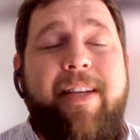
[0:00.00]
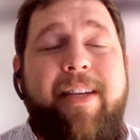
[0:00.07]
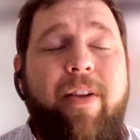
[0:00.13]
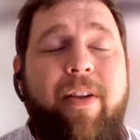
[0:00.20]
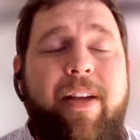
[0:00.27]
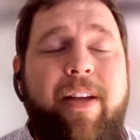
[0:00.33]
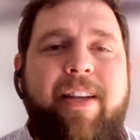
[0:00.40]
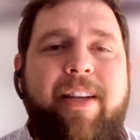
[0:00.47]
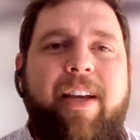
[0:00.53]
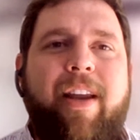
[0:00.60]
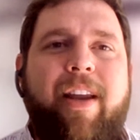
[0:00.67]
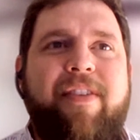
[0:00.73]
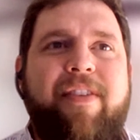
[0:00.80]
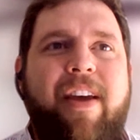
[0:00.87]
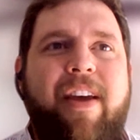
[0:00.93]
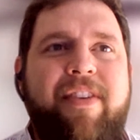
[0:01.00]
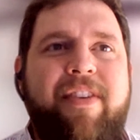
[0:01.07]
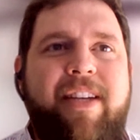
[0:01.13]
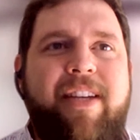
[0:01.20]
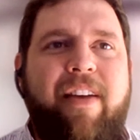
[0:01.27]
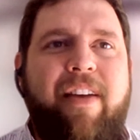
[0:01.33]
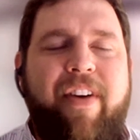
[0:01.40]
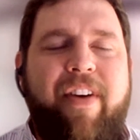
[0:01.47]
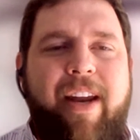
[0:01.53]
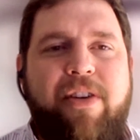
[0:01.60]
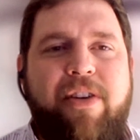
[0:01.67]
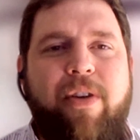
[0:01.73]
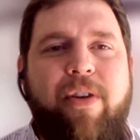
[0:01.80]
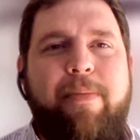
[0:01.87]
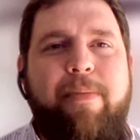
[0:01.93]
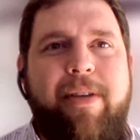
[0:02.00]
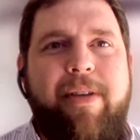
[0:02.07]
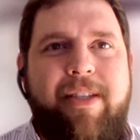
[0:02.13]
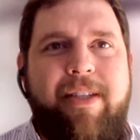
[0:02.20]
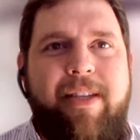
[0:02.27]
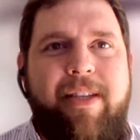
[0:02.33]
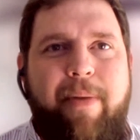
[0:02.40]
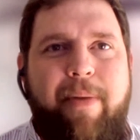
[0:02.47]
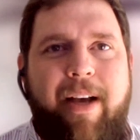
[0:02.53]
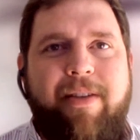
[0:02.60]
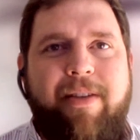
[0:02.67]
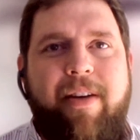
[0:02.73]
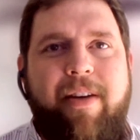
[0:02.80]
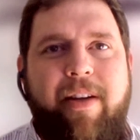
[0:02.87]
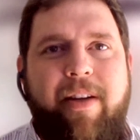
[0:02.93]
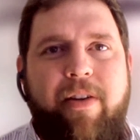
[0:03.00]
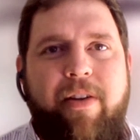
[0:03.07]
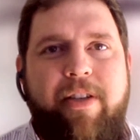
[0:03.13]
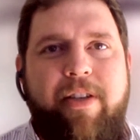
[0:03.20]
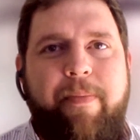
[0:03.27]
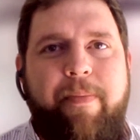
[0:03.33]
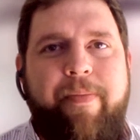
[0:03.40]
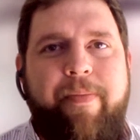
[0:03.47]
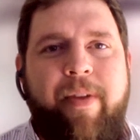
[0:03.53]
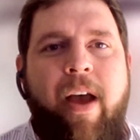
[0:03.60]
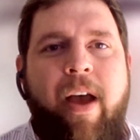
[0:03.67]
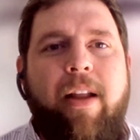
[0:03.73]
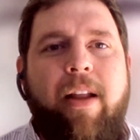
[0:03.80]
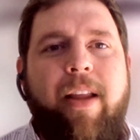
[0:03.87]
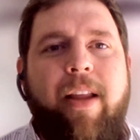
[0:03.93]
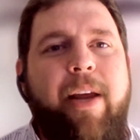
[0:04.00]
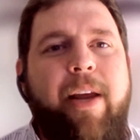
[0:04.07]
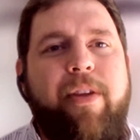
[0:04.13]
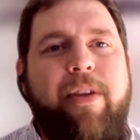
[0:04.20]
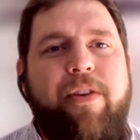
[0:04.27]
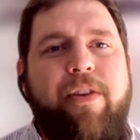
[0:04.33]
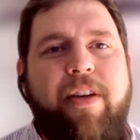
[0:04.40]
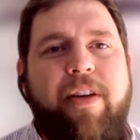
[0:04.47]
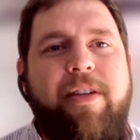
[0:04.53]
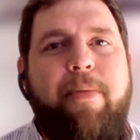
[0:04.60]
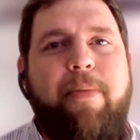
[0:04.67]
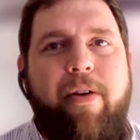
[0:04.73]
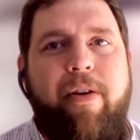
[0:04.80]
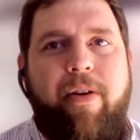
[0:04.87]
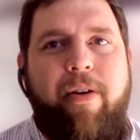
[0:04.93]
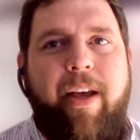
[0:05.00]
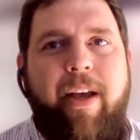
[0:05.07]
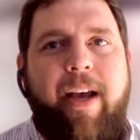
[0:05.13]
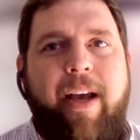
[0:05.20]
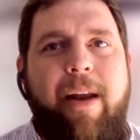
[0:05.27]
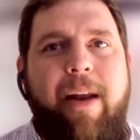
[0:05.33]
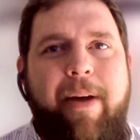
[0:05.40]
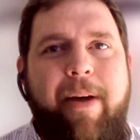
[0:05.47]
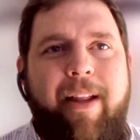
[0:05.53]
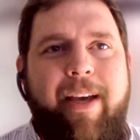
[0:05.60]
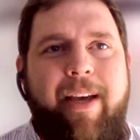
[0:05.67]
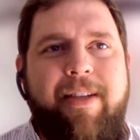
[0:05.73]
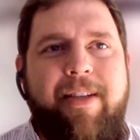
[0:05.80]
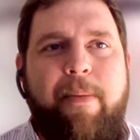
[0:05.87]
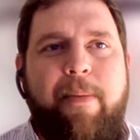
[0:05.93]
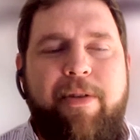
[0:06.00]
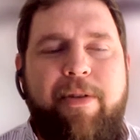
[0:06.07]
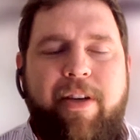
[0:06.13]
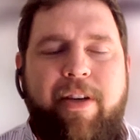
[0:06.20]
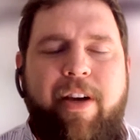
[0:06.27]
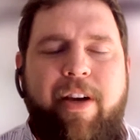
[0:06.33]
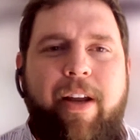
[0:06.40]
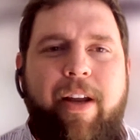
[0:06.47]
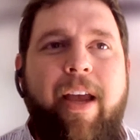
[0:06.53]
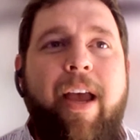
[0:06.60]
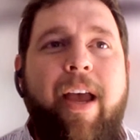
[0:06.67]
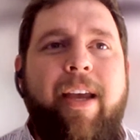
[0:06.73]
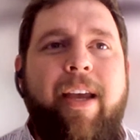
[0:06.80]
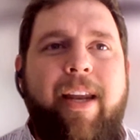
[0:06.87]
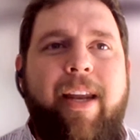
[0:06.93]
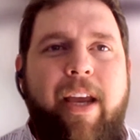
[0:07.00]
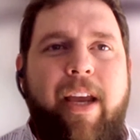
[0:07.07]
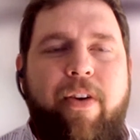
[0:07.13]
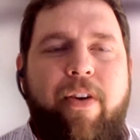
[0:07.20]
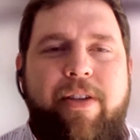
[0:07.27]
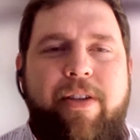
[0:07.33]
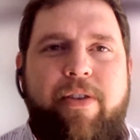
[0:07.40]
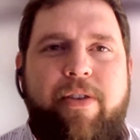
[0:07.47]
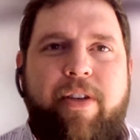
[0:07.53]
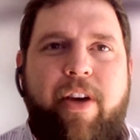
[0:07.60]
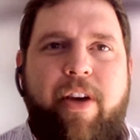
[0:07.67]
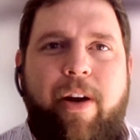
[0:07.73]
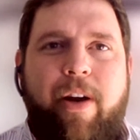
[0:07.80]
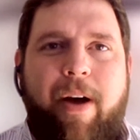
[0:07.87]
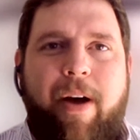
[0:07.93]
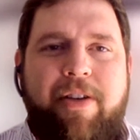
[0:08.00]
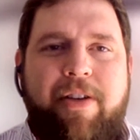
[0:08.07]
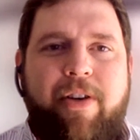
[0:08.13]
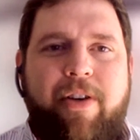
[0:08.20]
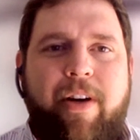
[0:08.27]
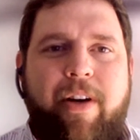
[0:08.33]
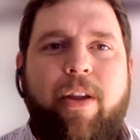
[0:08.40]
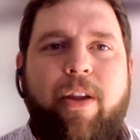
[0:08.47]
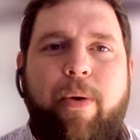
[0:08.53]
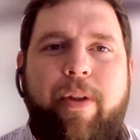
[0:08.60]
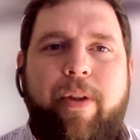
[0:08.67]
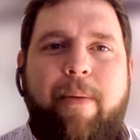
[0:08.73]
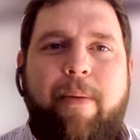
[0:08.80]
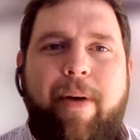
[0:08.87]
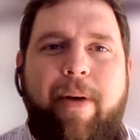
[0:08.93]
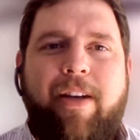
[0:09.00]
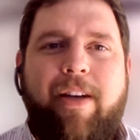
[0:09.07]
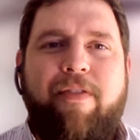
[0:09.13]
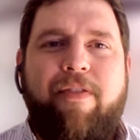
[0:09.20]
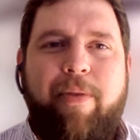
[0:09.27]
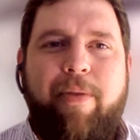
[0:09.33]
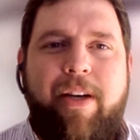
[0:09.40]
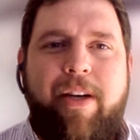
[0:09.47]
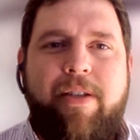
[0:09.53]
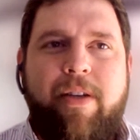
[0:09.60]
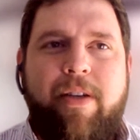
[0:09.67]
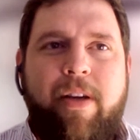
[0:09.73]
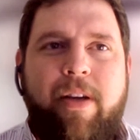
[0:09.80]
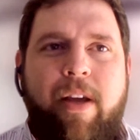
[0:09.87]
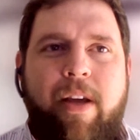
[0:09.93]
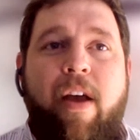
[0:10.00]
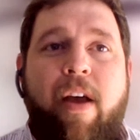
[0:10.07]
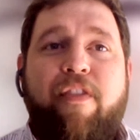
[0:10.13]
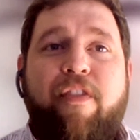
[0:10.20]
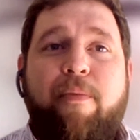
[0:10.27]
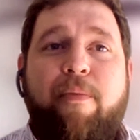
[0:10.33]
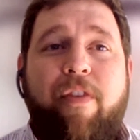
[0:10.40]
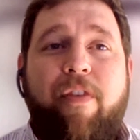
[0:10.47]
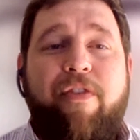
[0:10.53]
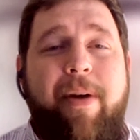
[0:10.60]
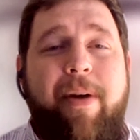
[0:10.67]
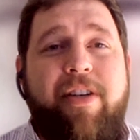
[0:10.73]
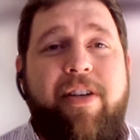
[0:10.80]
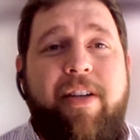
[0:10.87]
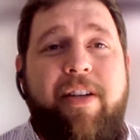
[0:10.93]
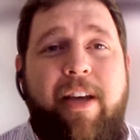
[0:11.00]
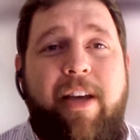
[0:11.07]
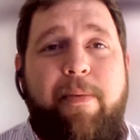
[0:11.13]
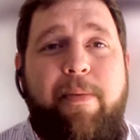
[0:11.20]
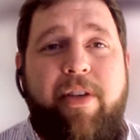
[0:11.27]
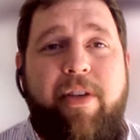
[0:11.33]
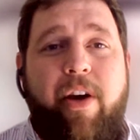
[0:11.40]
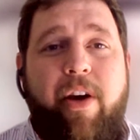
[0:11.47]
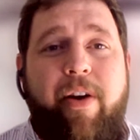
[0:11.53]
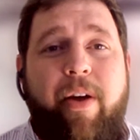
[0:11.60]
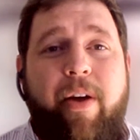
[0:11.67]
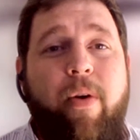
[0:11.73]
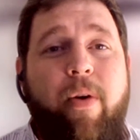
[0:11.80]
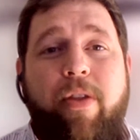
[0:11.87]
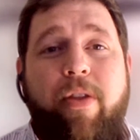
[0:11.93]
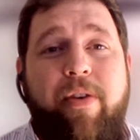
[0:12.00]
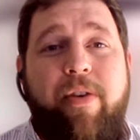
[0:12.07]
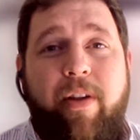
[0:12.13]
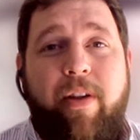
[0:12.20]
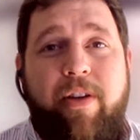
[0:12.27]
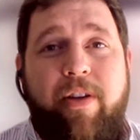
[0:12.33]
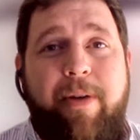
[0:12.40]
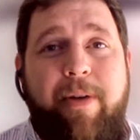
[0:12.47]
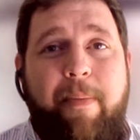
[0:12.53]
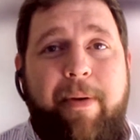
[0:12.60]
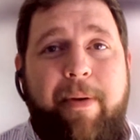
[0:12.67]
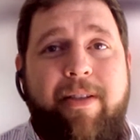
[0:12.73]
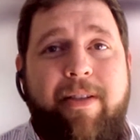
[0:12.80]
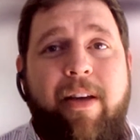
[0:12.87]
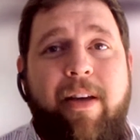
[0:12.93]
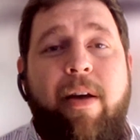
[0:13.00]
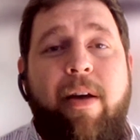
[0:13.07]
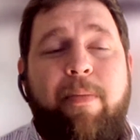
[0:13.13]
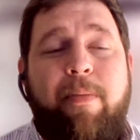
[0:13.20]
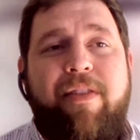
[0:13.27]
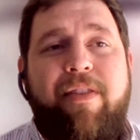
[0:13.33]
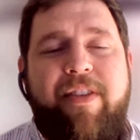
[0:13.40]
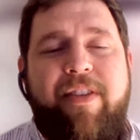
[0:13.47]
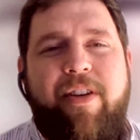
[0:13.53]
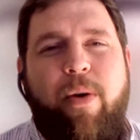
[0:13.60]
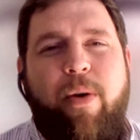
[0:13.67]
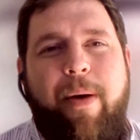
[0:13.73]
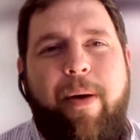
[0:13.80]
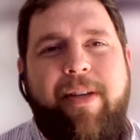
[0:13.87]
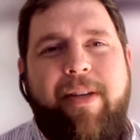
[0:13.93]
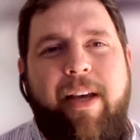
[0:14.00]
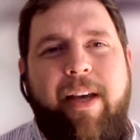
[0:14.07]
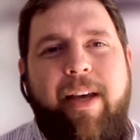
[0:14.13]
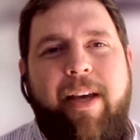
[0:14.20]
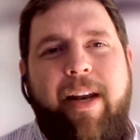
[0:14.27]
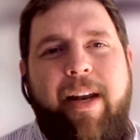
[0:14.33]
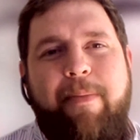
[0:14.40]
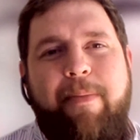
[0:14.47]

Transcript: A single incident could have devastating financial and business impacts on the dealership. Aligning with a trusted partner like Eide in cybersecurity can increase your security posture and lower the impact of a breach. For more information on cybersecurity or other dealership topics, please visit our website at